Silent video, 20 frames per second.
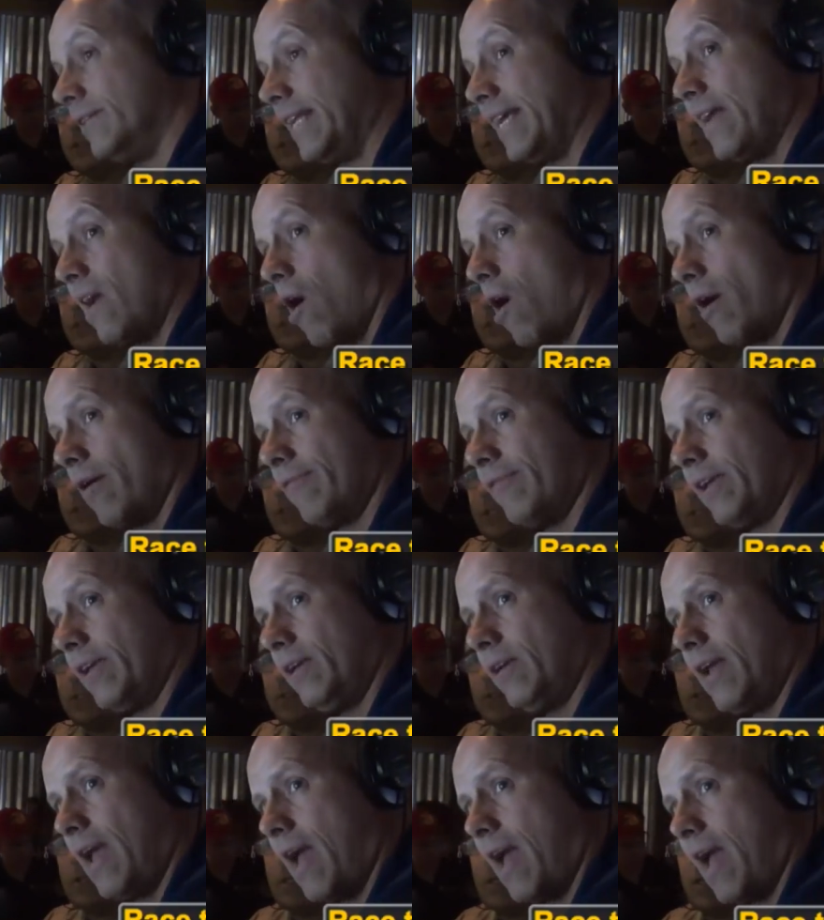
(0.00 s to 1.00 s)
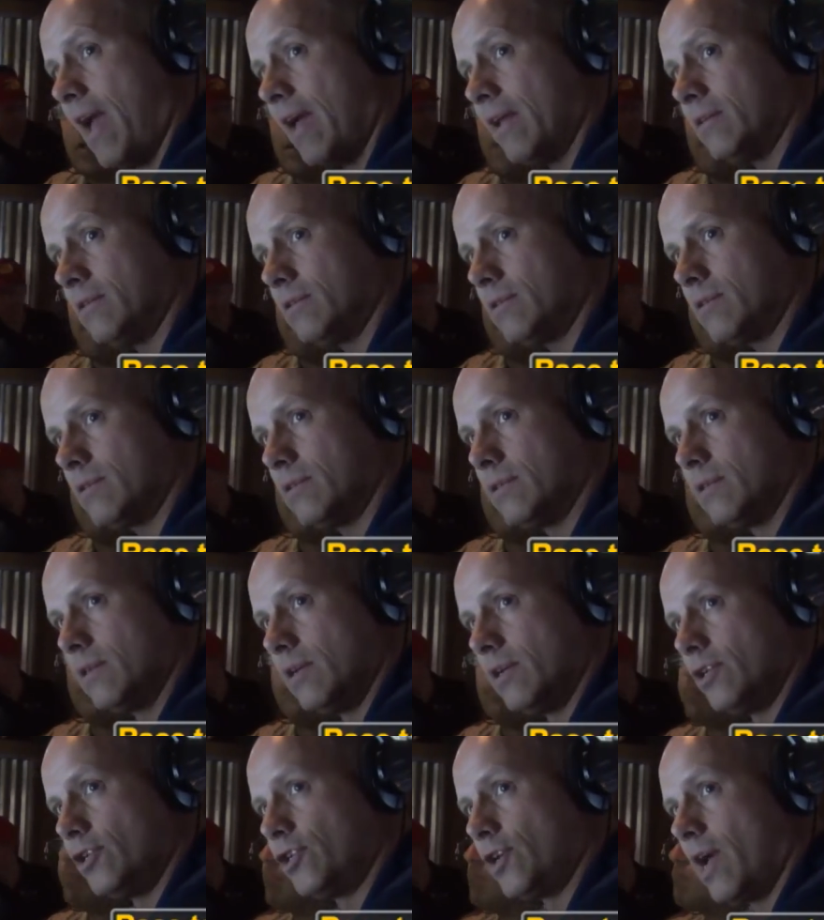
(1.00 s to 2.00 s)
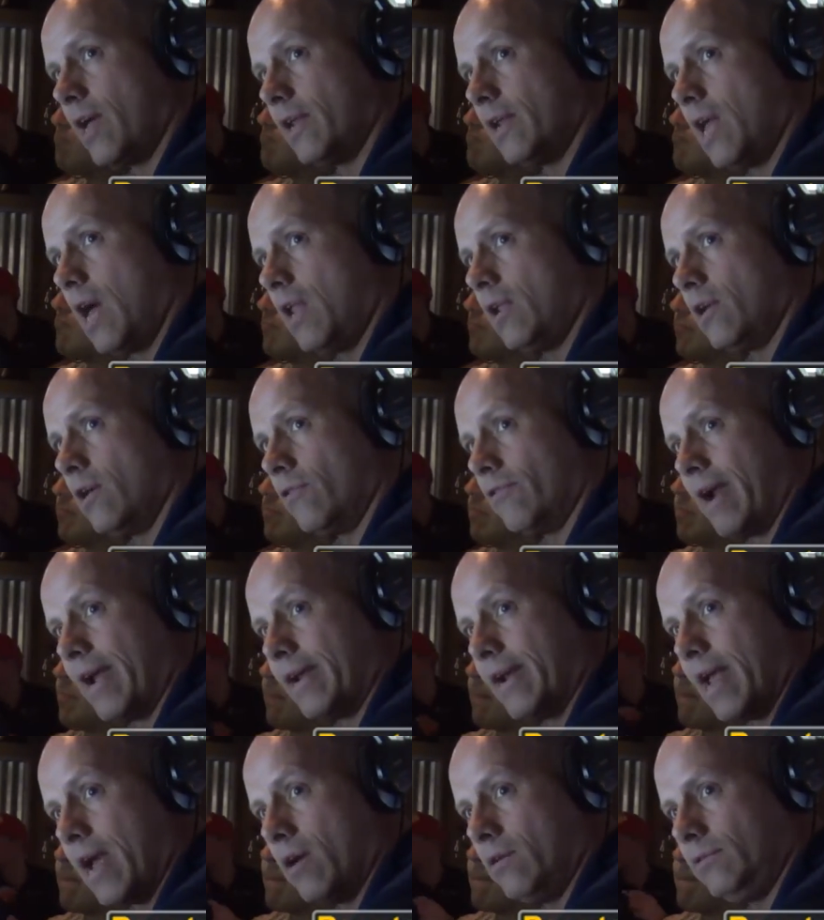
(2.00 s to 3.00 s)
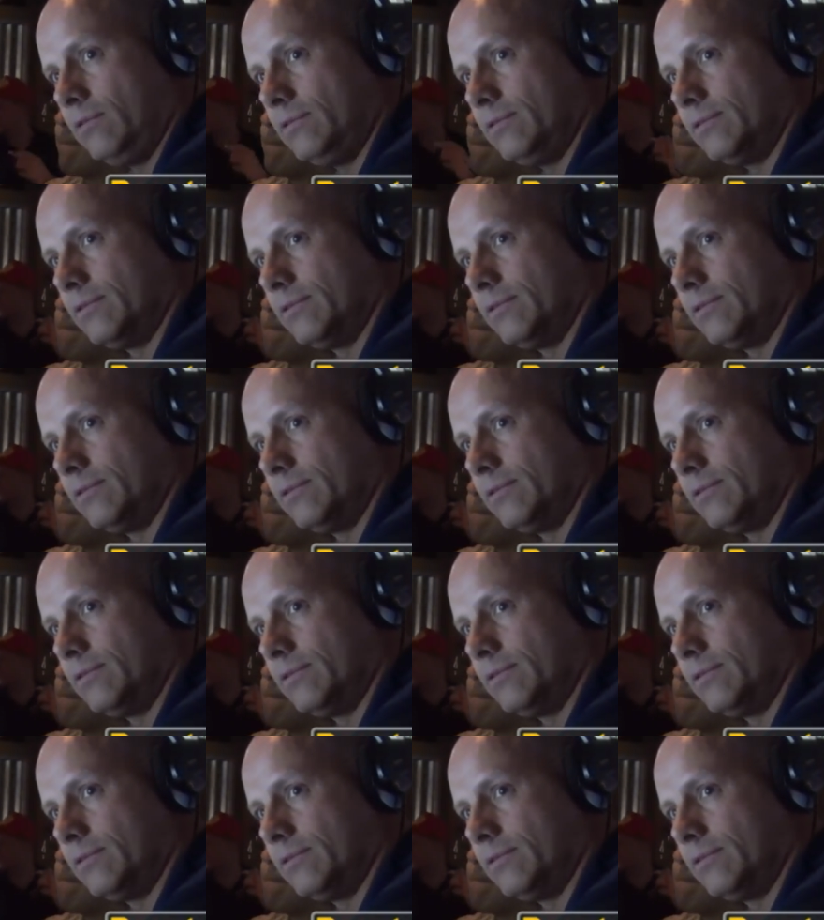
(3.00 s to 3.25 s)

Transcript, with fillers: Lee Harvey and John Lalo right now